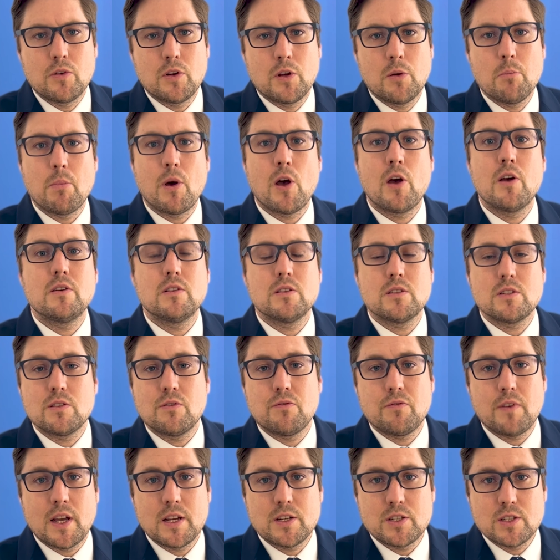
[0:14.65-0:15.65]
components of
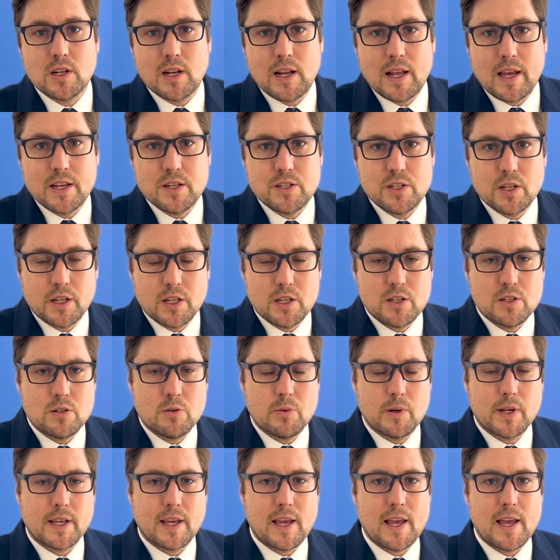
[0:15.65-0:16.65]
facial ageing
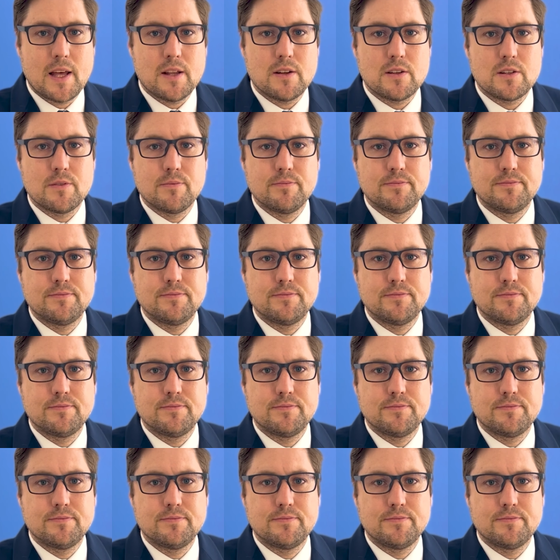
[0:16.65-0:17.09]
into account.